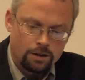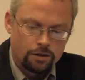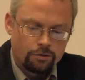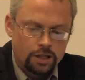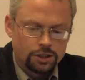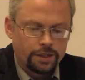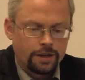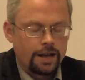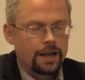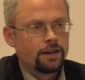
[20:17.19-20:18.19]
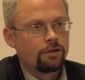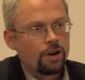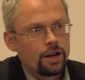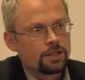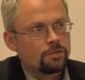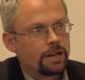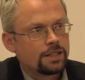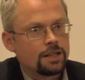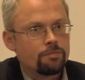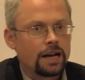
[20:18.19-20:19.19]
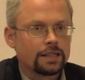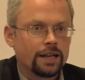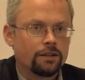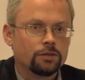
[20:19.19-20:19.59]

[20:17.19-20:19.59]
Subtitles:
on Russia and Iran to basically back down.